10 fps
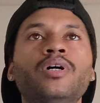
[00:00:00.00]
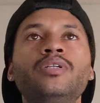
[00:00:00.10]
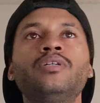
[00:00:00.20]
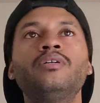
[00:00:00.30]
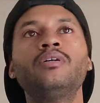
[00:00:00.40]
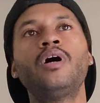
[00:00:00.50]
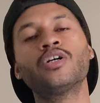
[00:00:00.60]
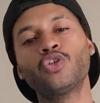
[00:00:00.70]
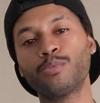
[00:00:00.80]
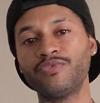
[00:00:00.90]
on
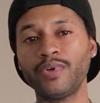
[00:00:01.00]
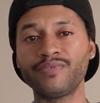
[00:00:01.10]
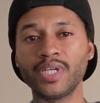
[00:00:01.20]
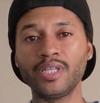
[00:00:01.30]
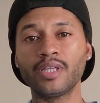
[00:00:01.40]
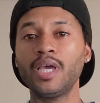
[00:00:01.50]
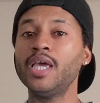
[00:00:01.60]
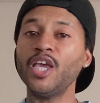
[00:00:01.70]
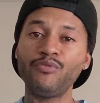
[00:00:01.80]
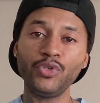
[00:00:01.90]
October 15th.
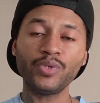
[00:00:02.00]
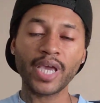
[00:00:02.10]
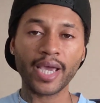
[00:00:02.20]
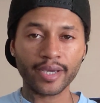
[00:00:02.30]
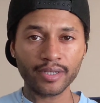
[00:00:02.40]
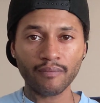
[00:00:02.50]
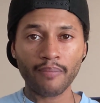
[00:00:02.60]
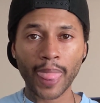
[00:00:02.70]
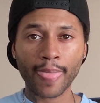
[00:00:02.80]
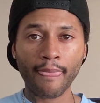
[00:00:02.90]
If you can
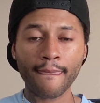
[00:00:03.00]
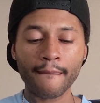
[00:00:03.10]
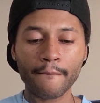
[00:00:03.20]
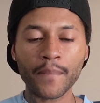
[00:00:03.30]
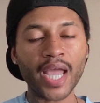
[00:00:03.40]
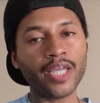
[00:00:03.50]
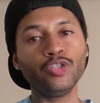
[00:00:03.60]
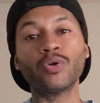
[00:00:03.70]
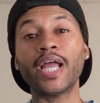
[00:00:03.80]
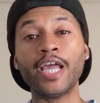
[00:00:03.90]

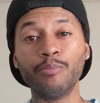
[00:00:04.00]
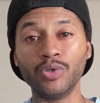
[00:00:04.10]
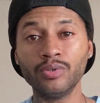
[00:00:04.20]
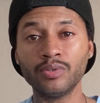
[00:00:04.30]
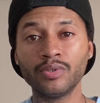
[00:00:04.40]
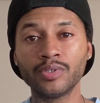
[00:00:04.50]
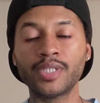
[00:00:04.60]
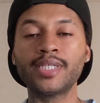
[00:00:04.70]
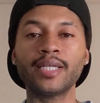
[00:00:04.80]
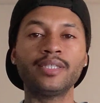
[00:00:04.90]
and you're able
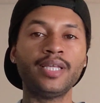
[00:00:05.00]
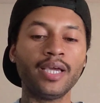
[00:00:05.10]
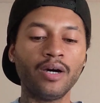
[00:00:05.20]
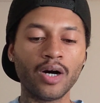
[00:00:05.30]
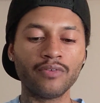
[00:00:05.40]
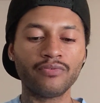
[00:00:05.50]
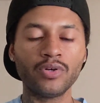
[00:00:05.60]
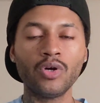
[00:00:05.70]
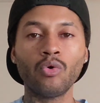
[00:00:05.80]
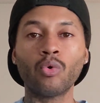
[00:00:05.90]
to take the day off
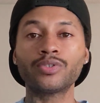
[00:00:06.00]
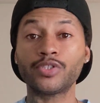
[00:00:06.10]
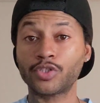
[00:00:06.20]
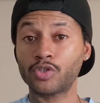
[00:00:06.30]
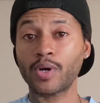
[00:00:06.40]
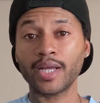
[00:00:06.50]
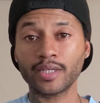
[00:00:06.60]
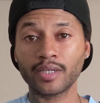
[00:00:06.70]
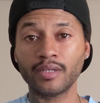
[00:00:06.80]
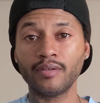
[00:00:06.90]
or to
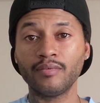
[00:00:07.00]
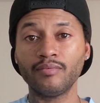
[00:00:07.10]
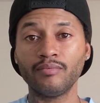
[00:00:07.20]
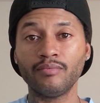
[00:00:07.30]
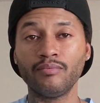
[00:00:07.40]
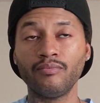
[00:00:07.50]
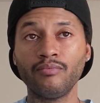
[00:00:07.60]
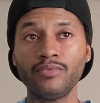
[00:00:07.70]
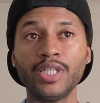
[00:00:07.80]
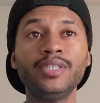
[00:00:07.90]
strike,
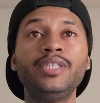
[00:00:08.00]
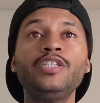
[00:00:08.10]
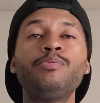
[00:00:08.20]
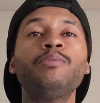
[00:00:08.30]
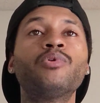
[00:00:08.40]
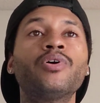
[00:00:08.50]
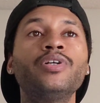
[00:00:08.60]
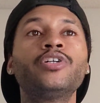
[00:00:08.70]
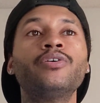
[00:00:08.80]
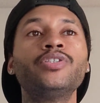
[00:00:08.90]
then these people
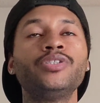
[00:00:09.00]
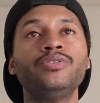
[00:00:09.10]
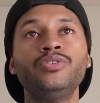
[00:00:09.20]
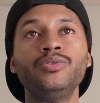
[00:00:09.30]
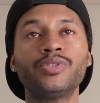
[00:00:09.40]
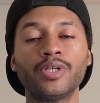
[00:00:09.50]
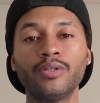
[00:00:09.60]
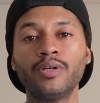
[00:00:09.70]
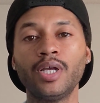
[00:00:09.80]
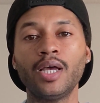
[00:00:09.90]
are encouraging you to do
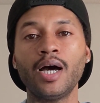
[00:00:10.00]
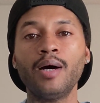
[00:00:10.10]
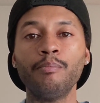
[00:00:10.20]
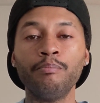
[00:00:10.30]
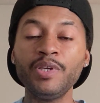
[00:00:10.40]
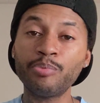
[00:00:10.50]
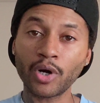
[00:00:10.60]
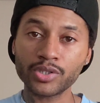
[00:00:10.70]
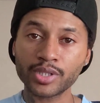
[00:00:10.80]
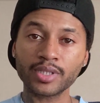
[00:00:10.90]
so. Me
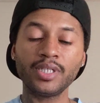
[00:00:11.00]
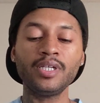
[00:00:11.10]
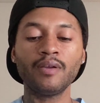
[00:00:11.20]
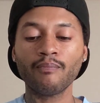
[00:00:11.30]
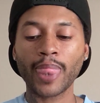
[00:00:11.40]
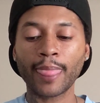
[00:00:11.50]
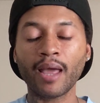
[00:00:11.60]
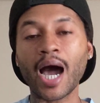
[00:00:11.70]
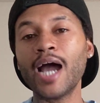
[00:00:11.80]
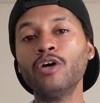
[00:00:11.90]
personally,
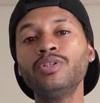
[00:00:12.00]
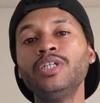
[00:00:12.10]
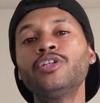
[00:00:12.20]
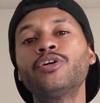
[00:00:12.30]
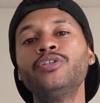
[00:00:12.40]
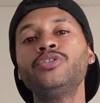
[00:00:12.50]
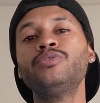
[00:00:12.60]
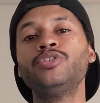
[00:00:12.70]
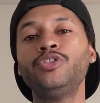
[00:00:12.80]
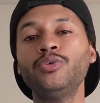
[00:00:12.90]
I only encourage
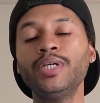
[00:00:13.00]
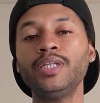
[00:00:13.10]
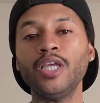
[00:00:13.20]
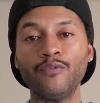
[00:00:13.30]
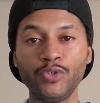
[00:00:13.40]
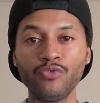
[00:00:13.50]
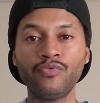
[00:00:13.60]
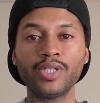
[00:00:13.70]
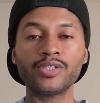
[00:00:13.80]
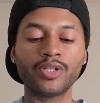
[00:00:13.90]
you to do it if you
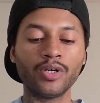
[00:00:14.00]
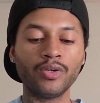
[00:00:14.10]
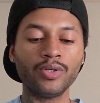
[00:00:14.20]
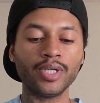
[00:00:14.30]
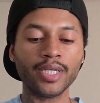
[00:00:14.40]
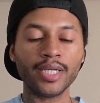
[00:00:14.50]
feel as though